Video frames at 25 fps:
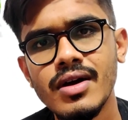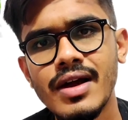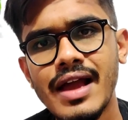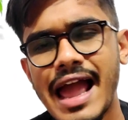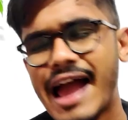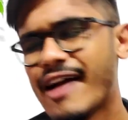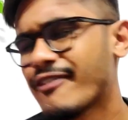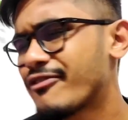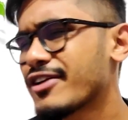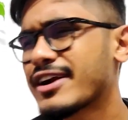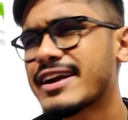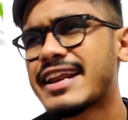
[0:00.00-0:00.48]

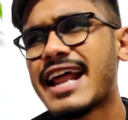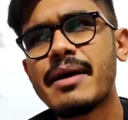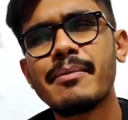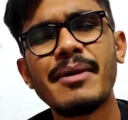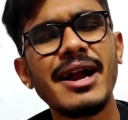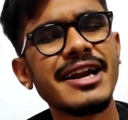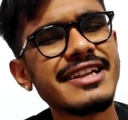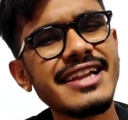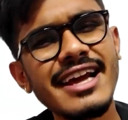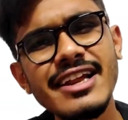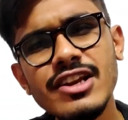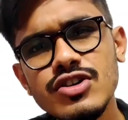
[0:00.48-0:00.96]
Every time
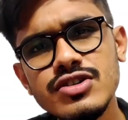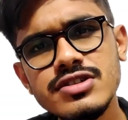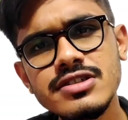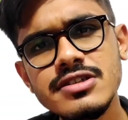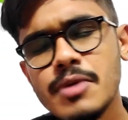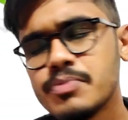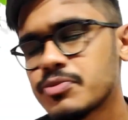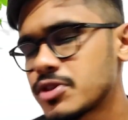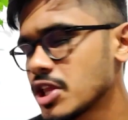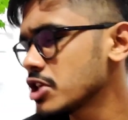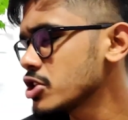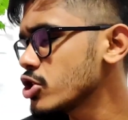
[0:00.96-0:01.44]
I tell you
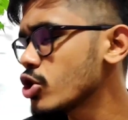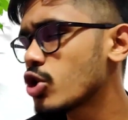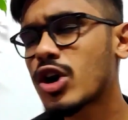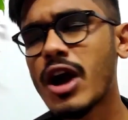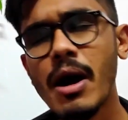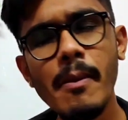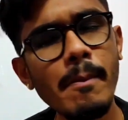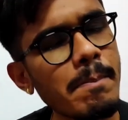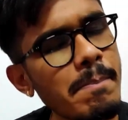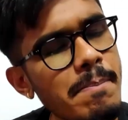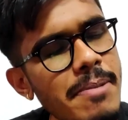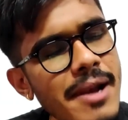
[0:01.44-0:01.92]
something, you
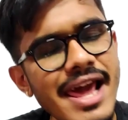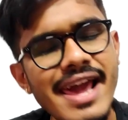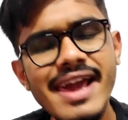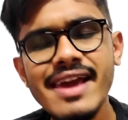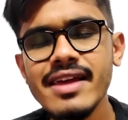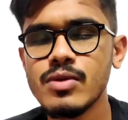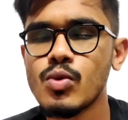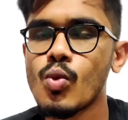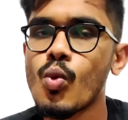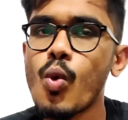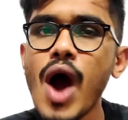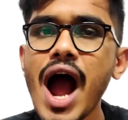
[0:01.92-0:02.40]

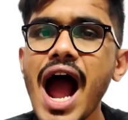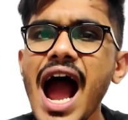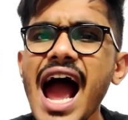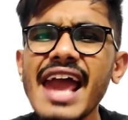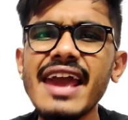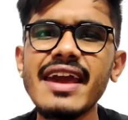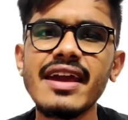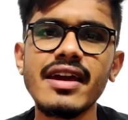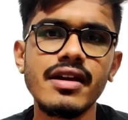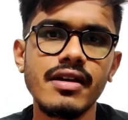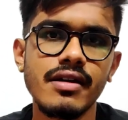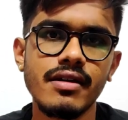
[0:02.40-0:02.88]
complain.
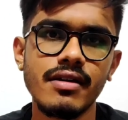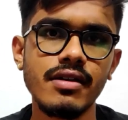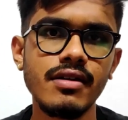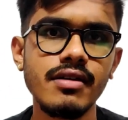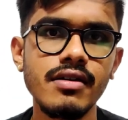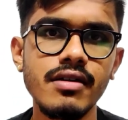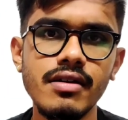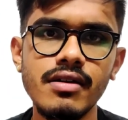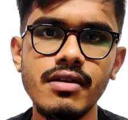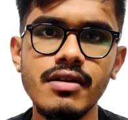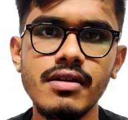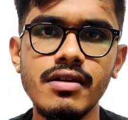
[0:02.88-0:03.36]
Why?
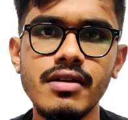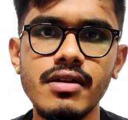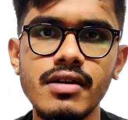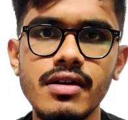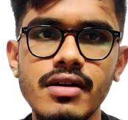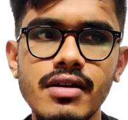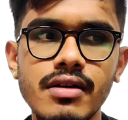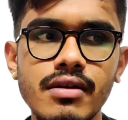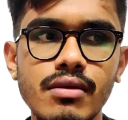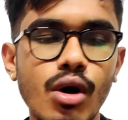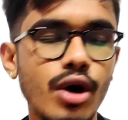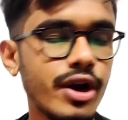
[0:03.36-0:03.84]

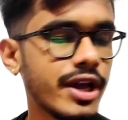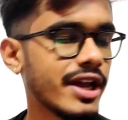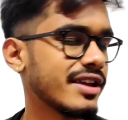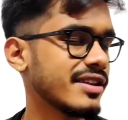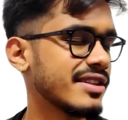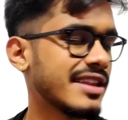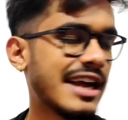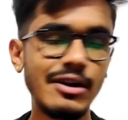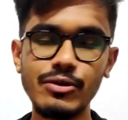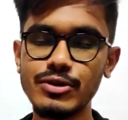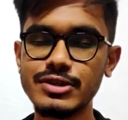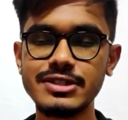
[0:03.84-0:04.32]
Okay,
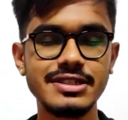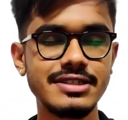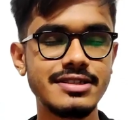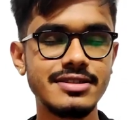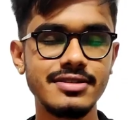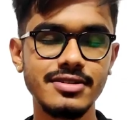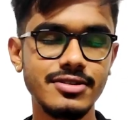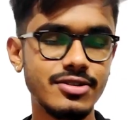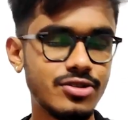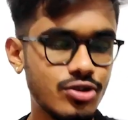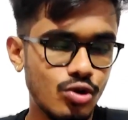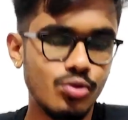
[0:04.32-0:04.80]
that was
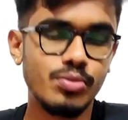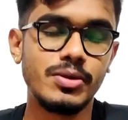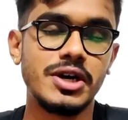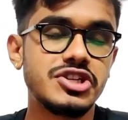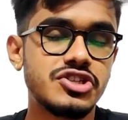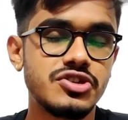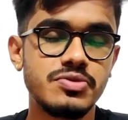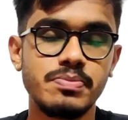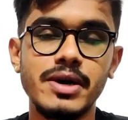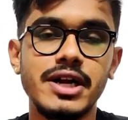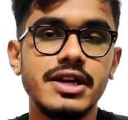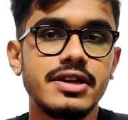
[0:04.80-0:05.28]
too
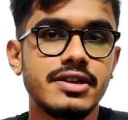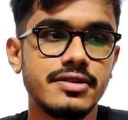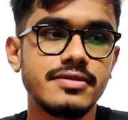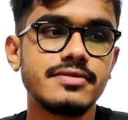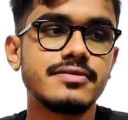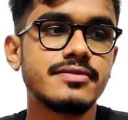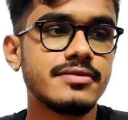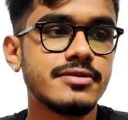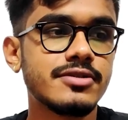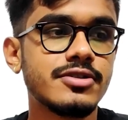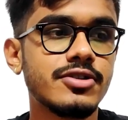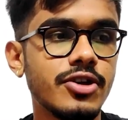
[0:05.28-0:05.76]
much, but
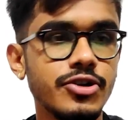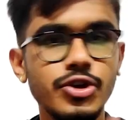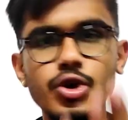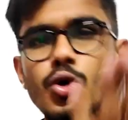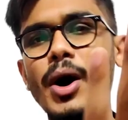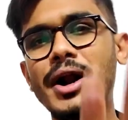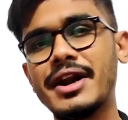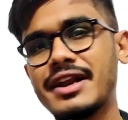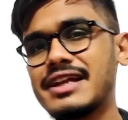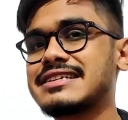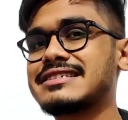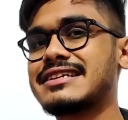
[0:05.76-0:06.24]
you
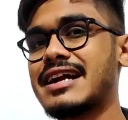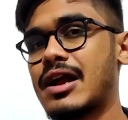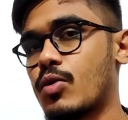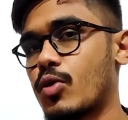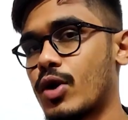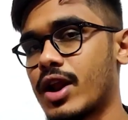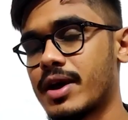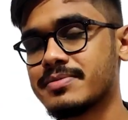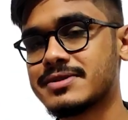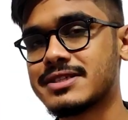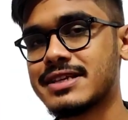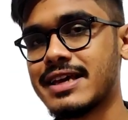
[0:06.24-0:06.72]
understand
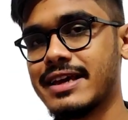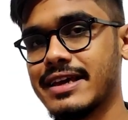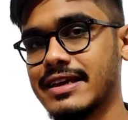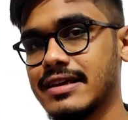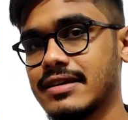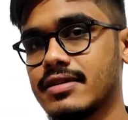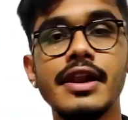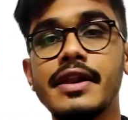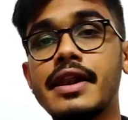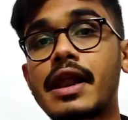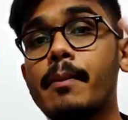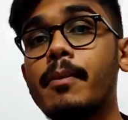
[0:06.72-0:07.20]
what I'm saying.
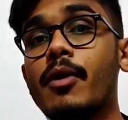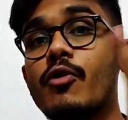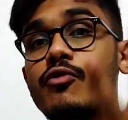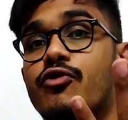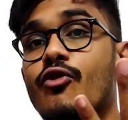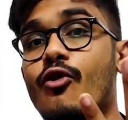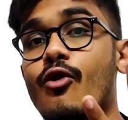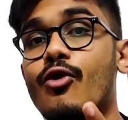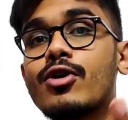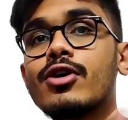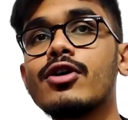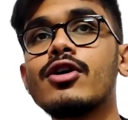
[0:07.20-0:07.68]
Number
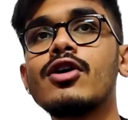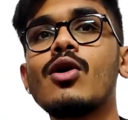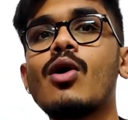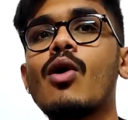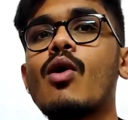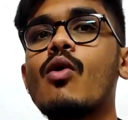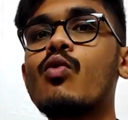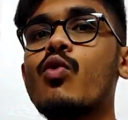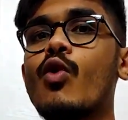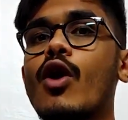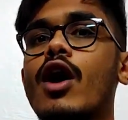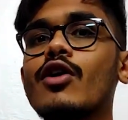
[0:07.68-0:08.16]
four,
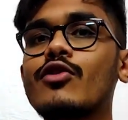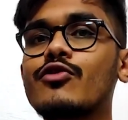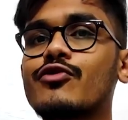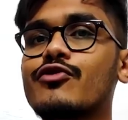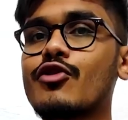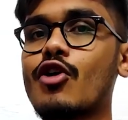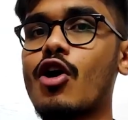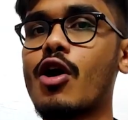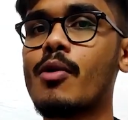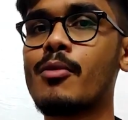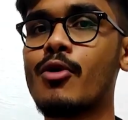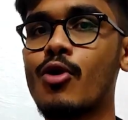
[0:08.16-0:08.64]
work
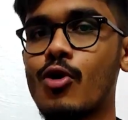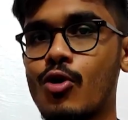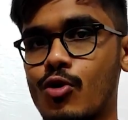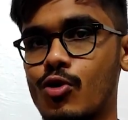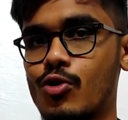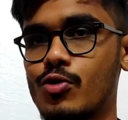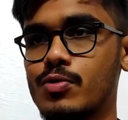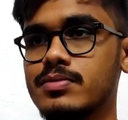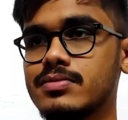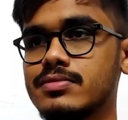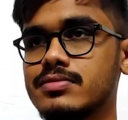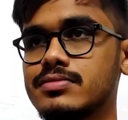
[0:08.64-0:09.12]
from
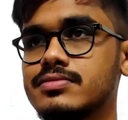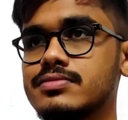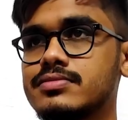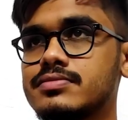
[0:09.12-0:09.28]
home.